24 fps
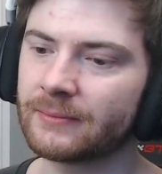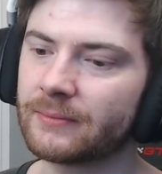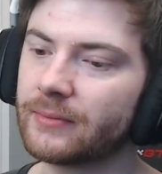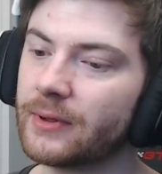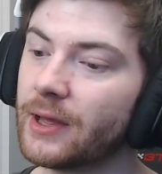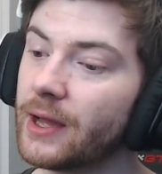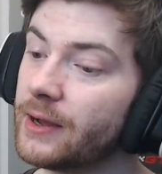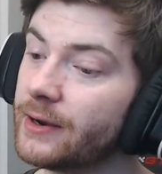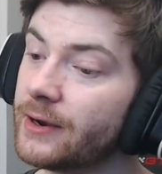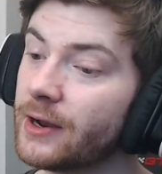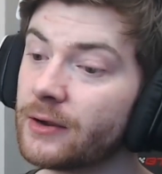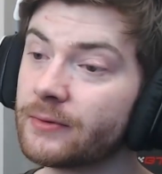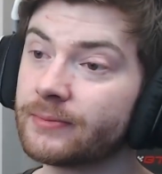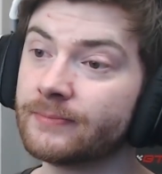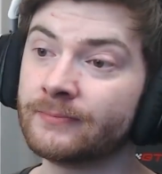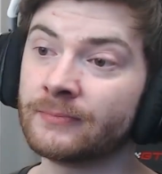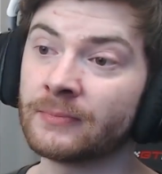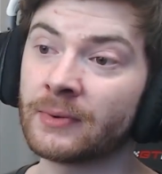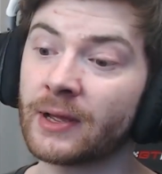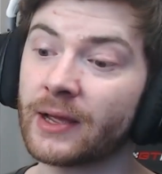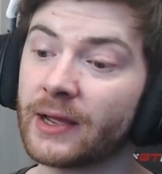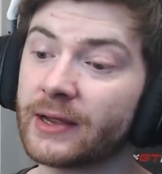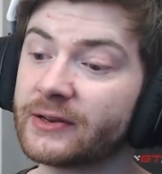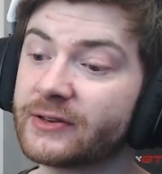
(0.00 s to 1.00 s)
Yeah, no,
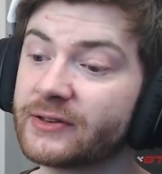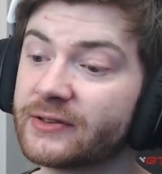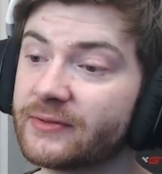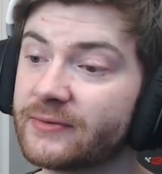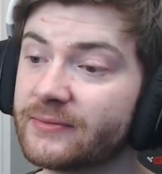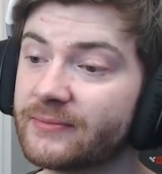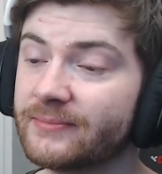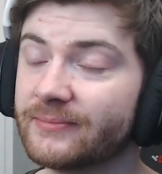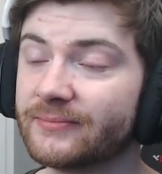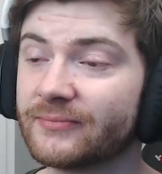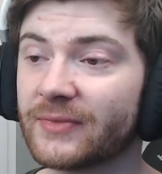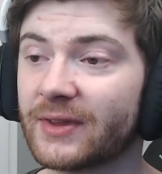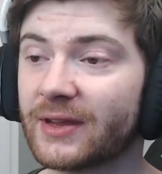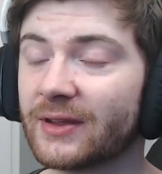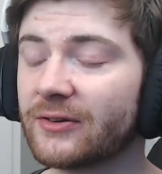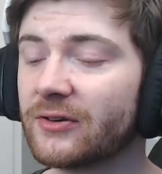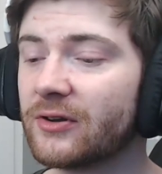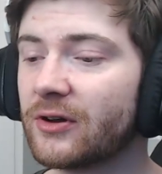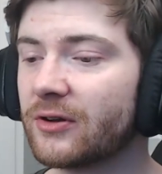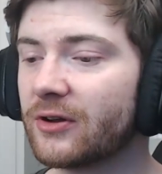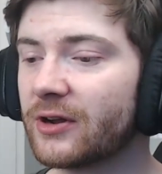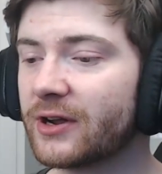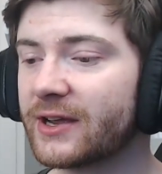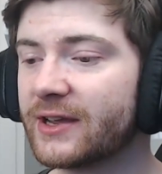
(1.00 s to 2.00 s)

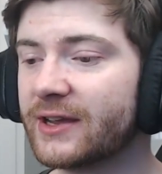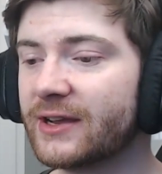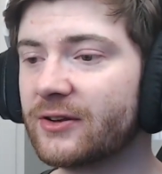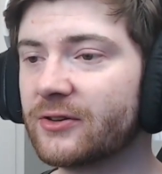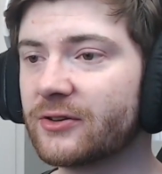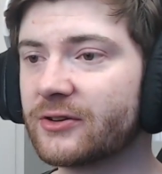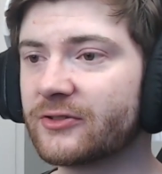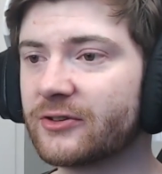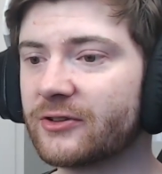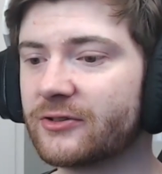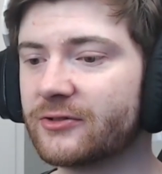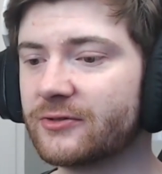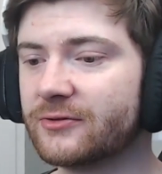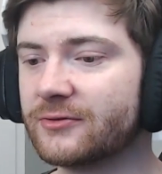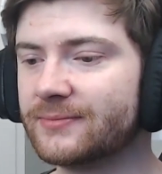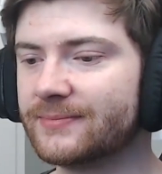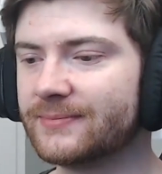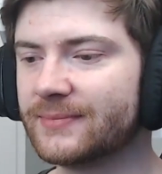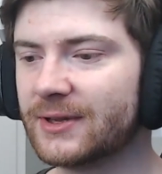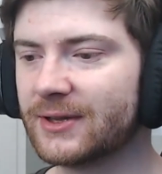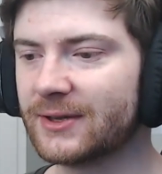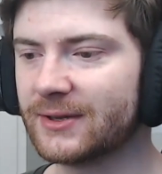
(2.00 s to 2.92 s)
not like he looks at all.